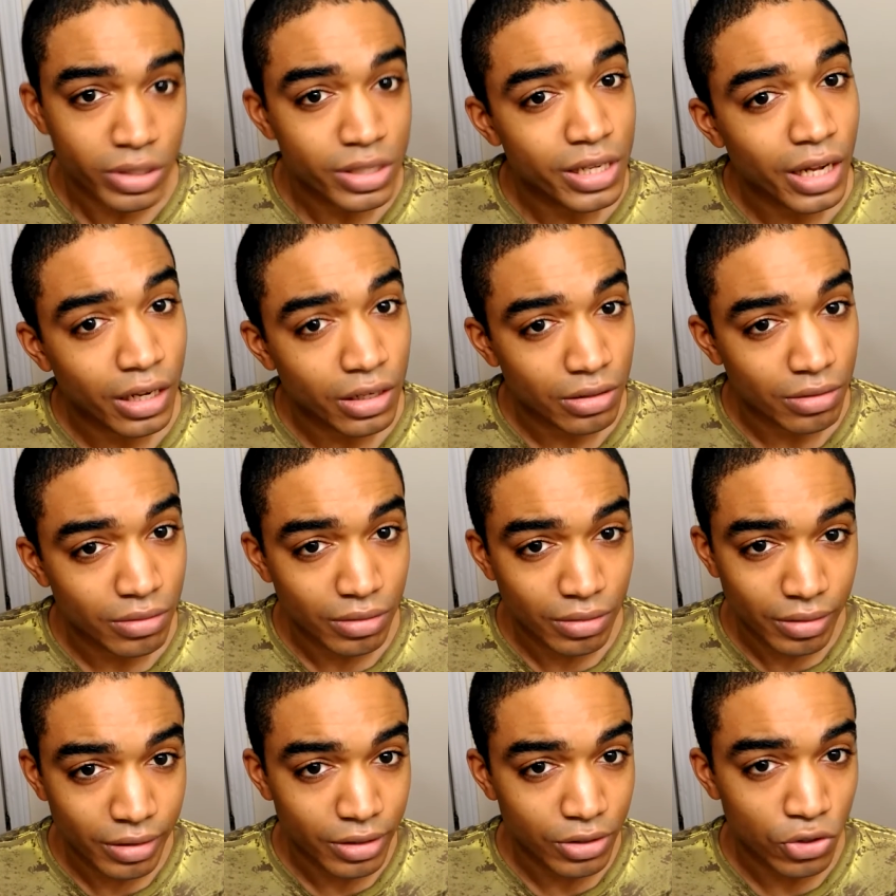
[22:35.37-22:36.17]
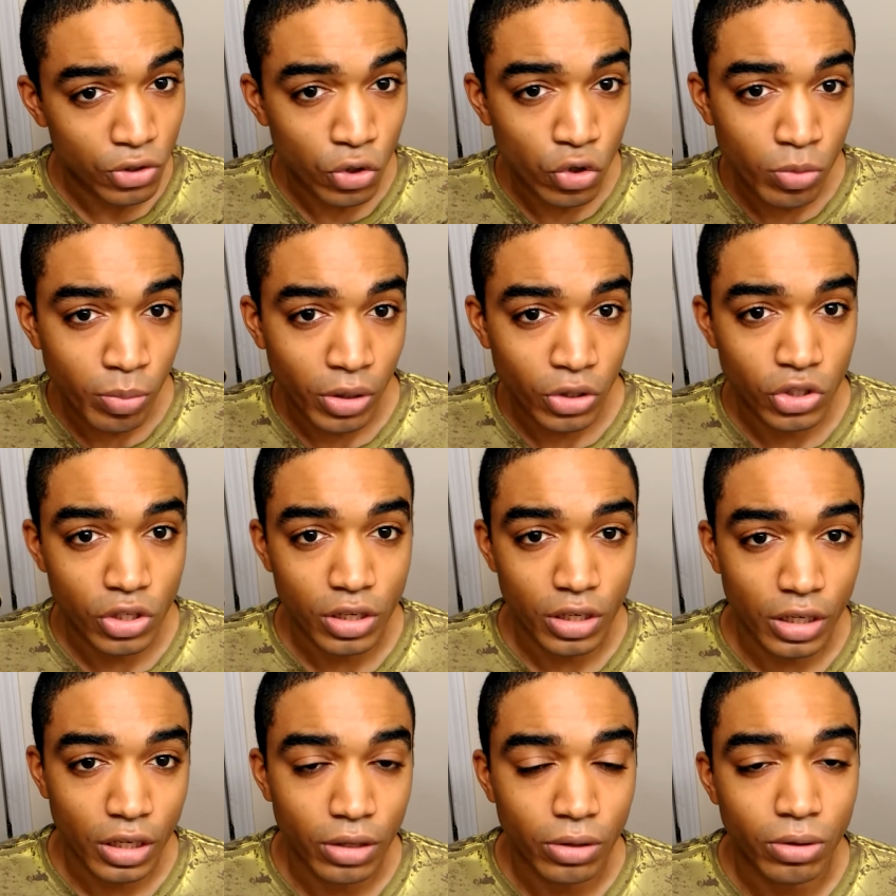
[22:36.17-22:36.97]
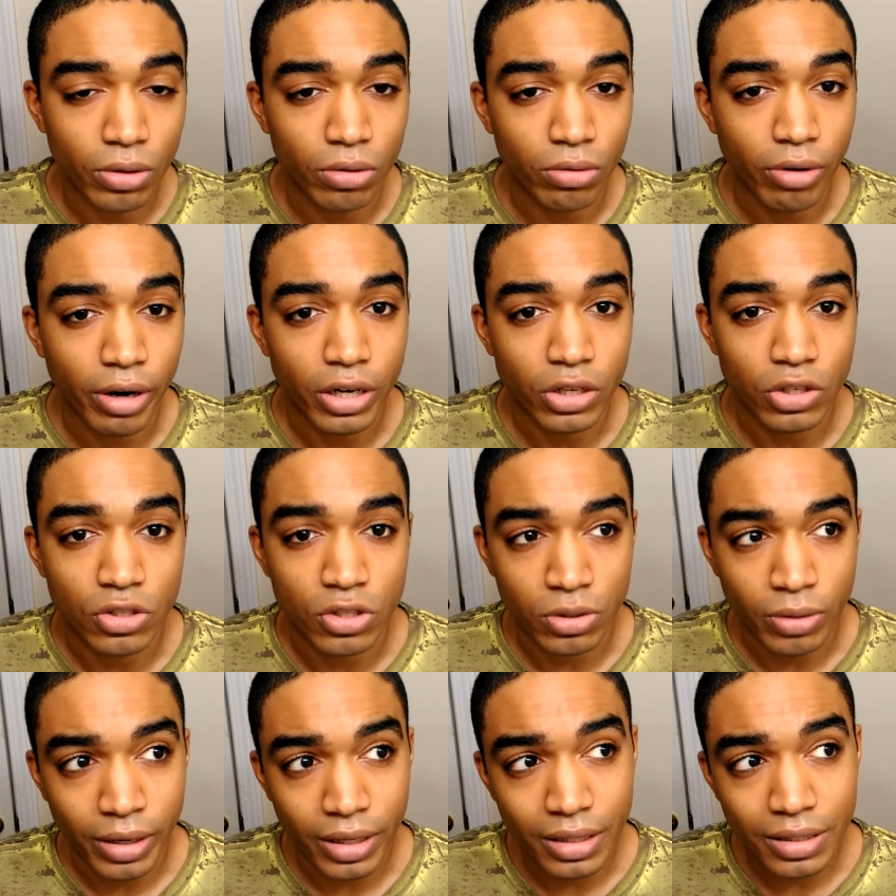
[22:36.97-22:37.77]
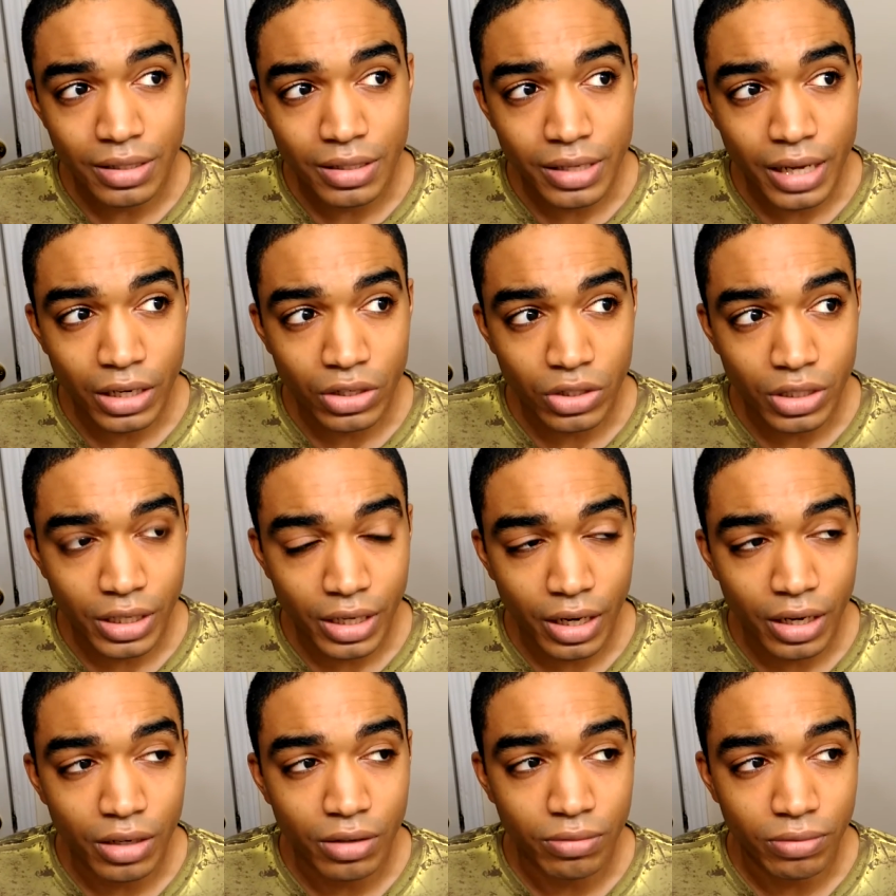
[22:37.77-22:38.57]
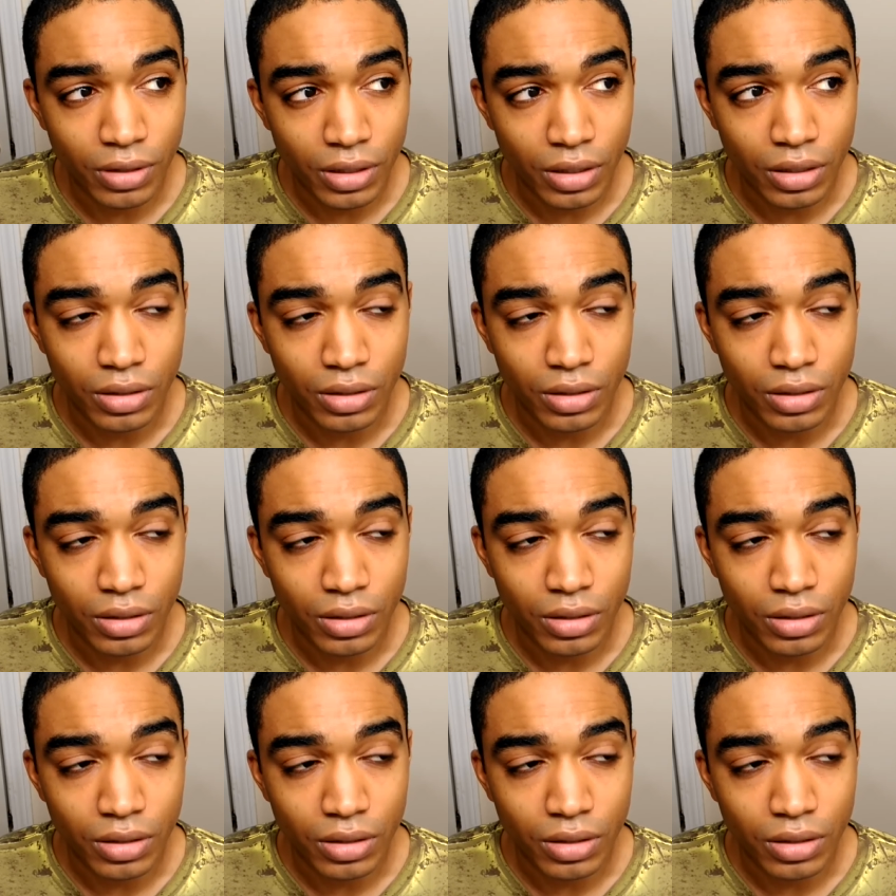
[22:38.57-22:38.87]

It's not too much in either direction. So this is actually kind of